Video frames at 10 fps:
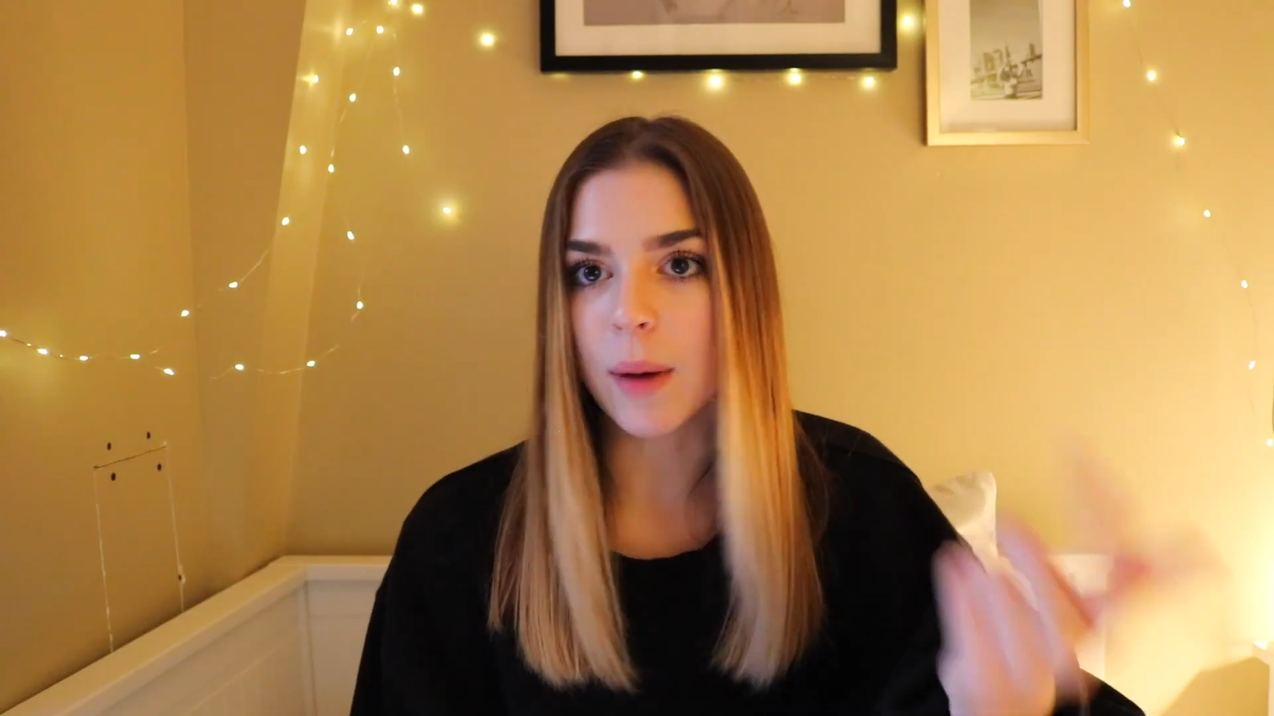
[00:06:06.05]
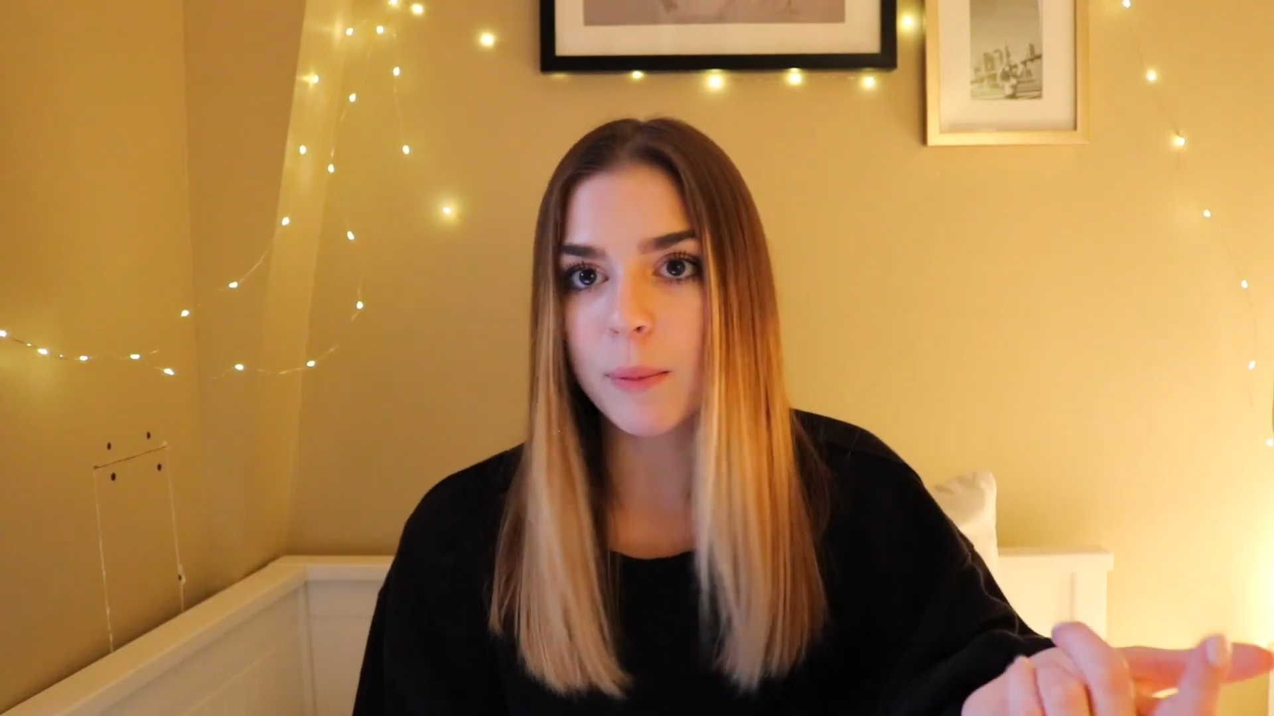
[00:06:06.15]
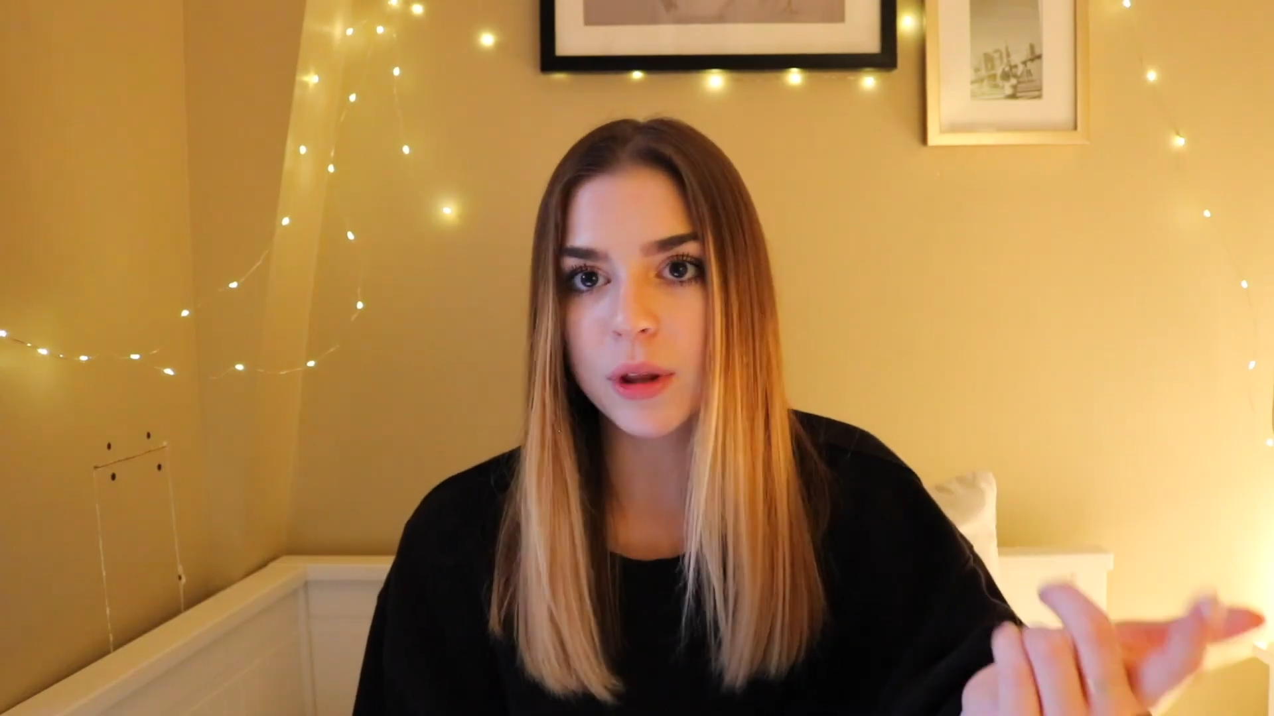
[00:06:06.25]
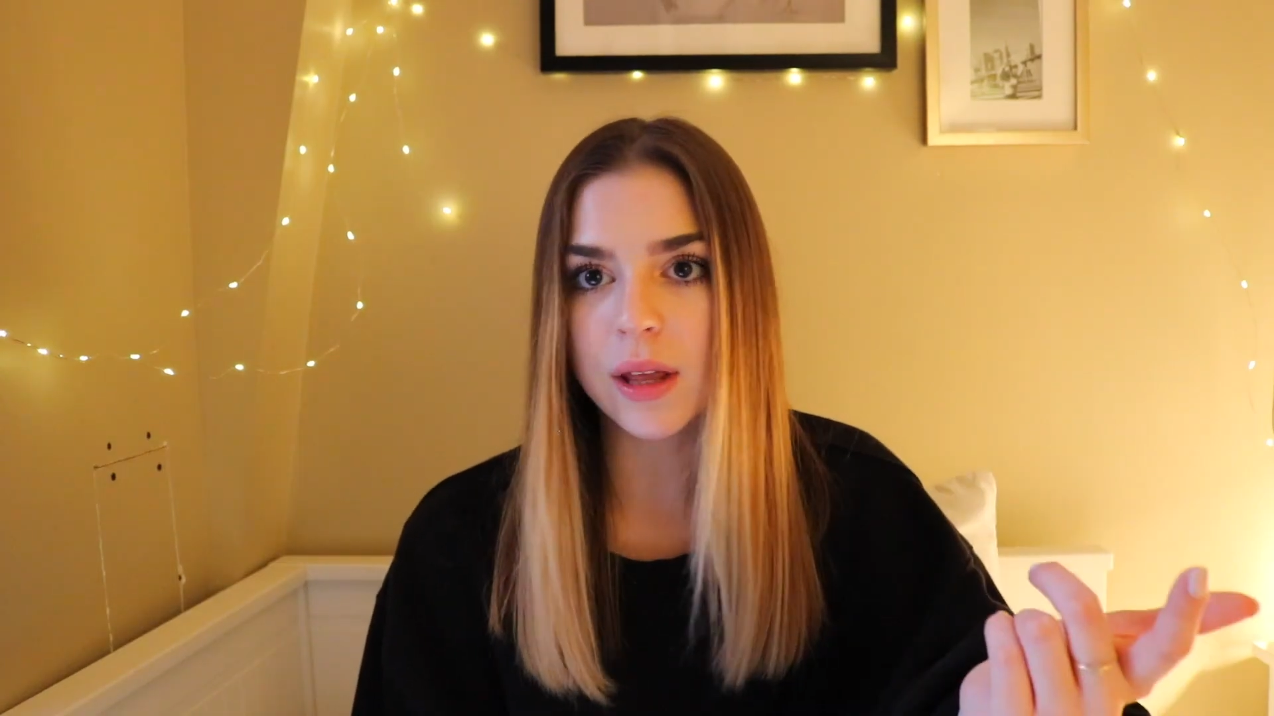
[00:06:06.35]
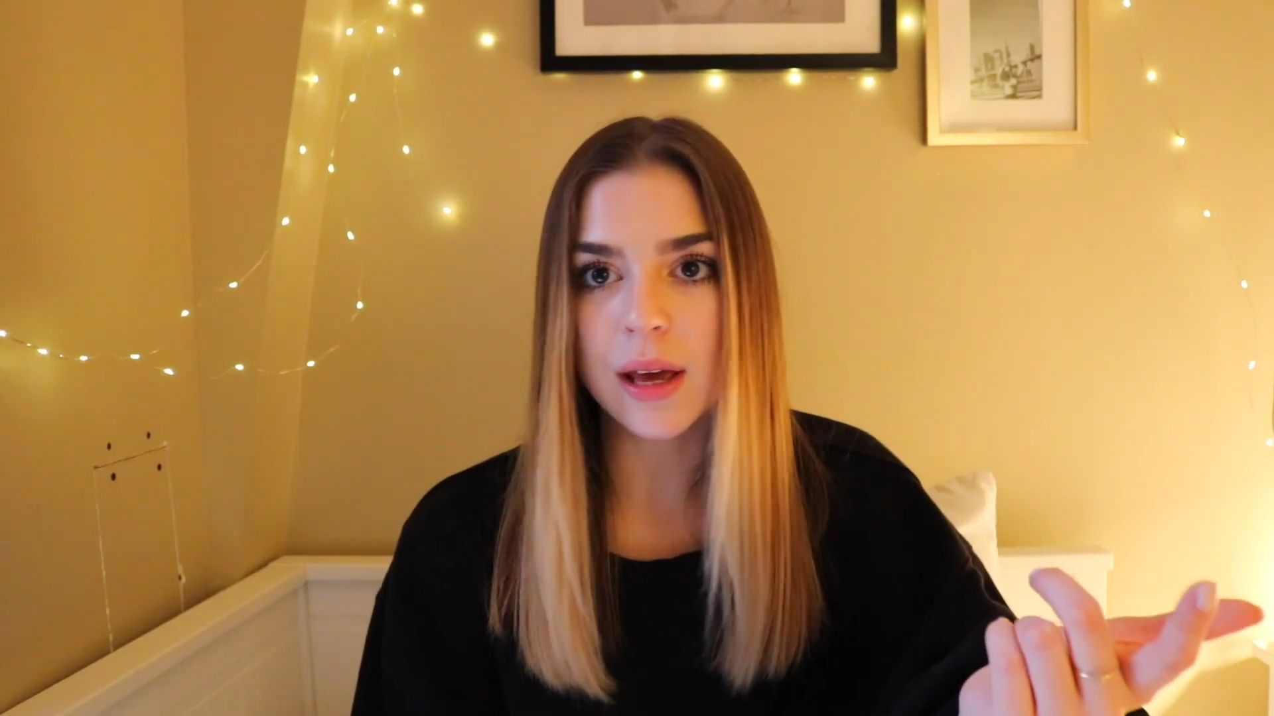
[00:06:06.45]

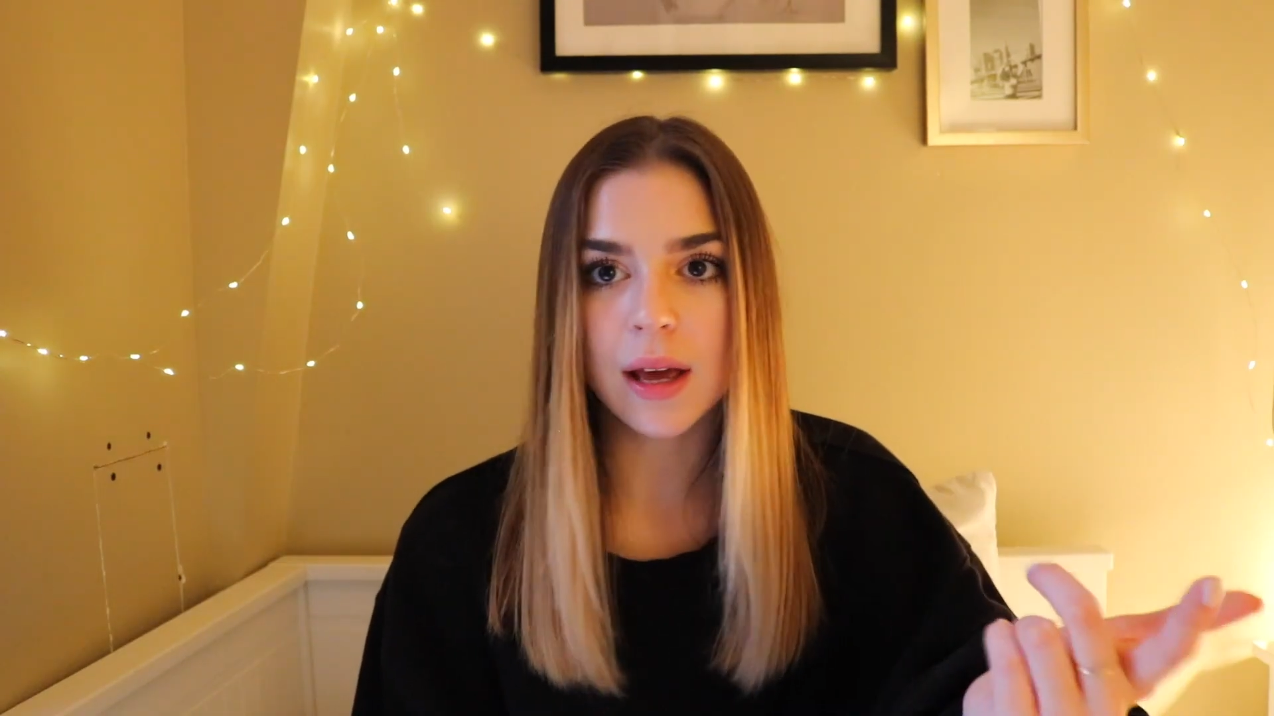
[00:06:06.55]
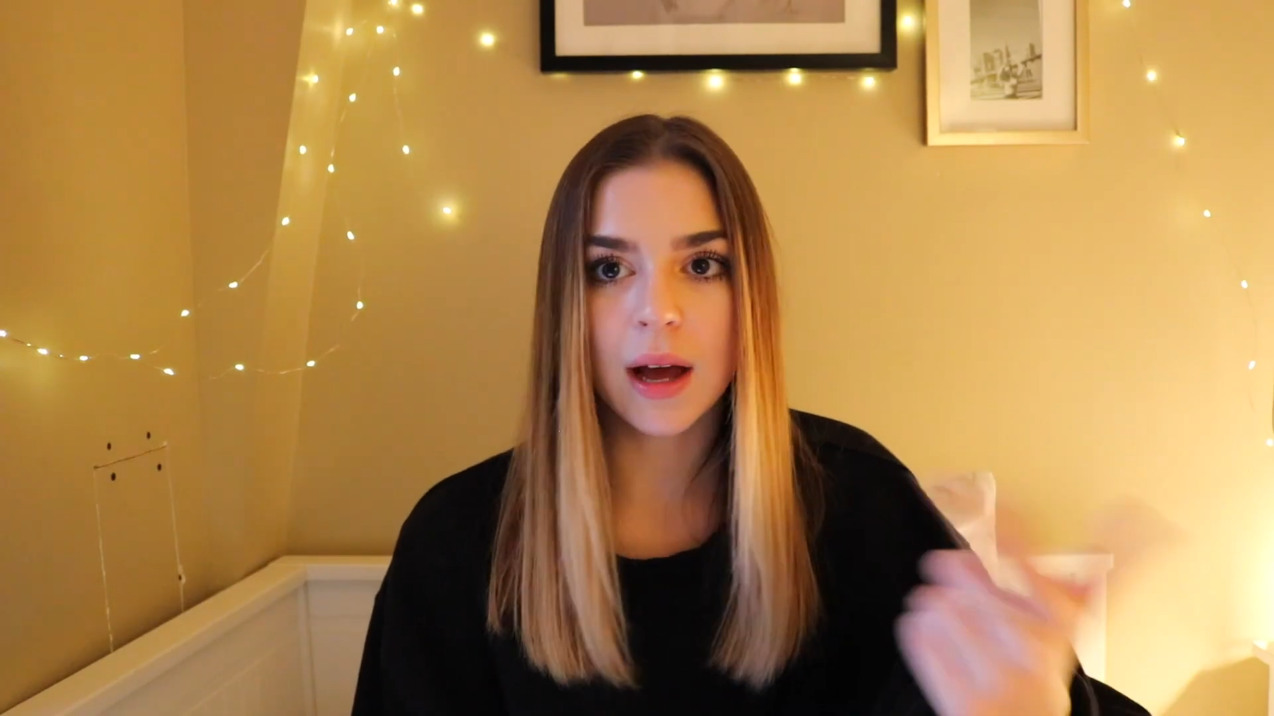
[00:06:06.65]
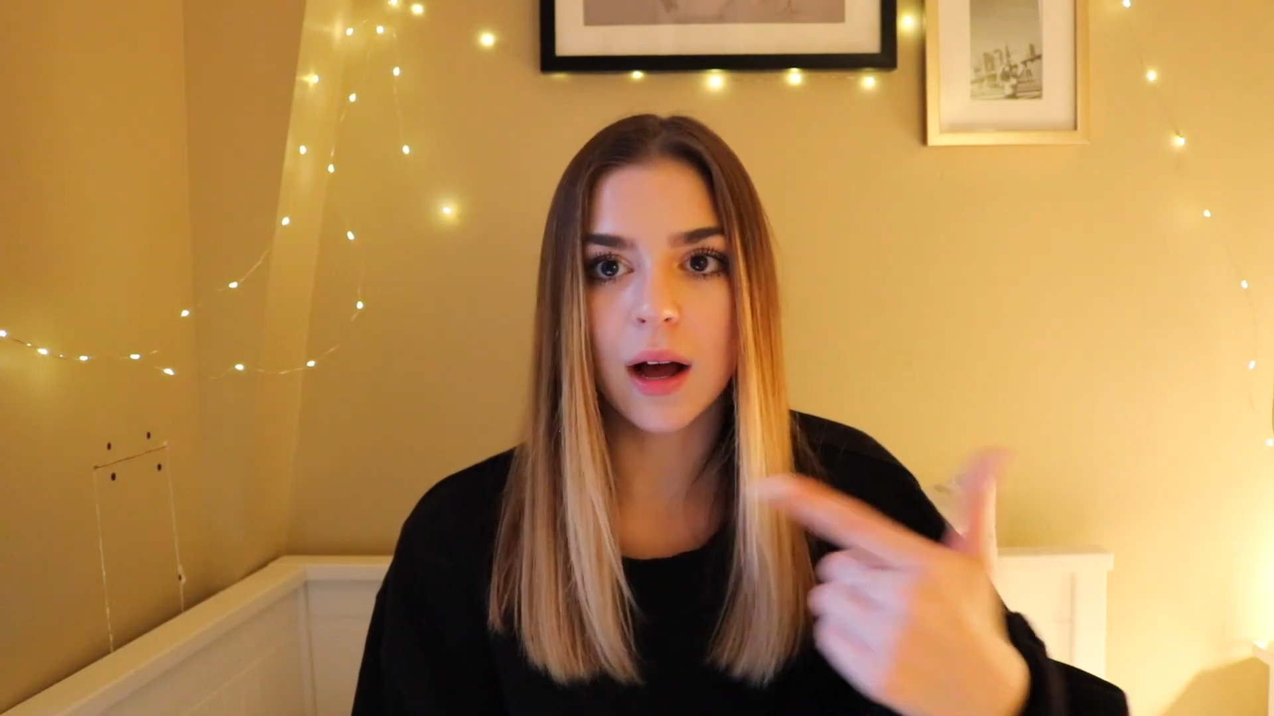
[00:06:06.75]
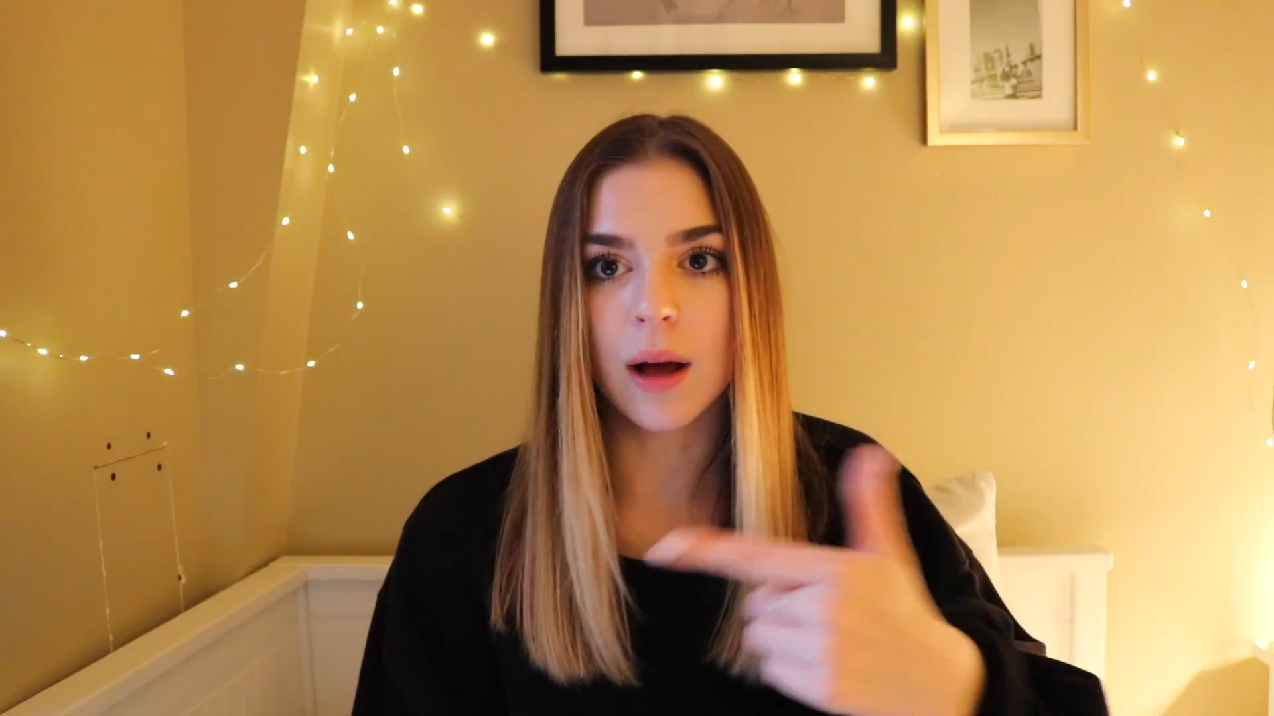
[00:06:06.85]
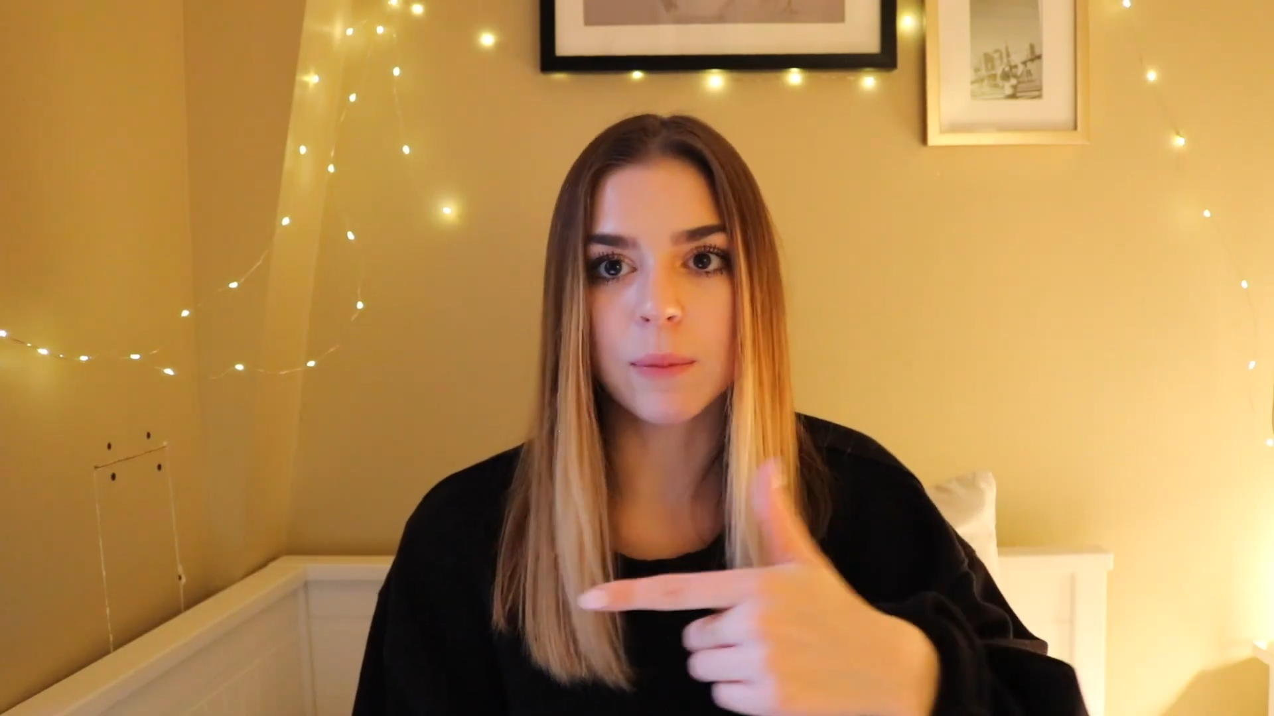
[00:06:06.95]
up with the